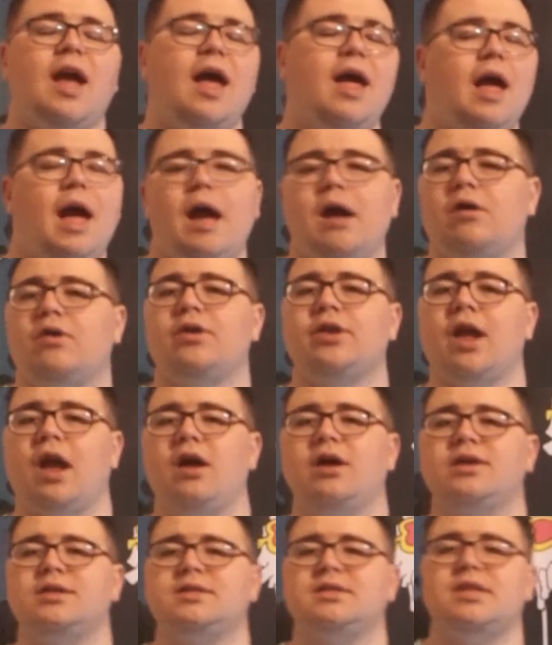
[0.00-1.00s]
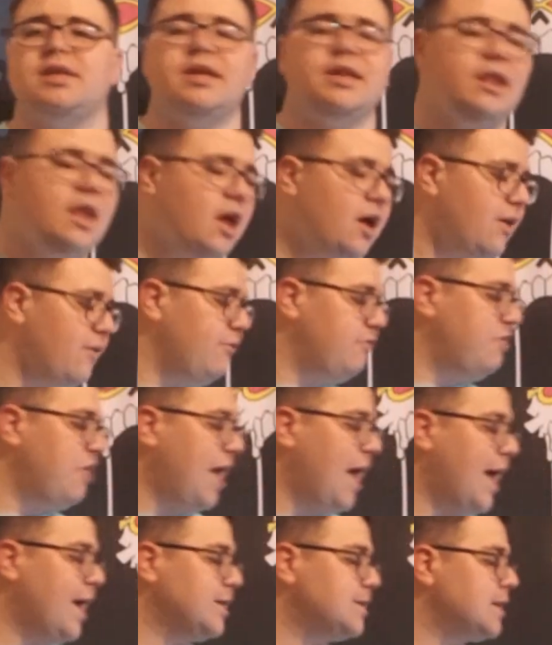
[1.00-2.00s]
I would honestly love
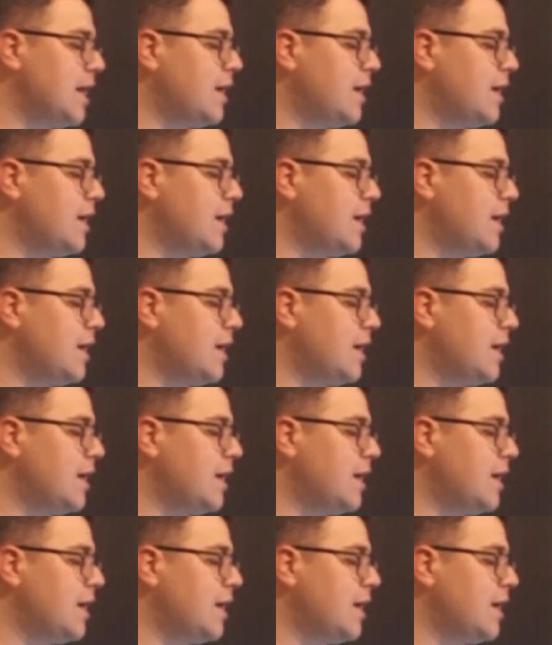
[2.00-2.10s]
that.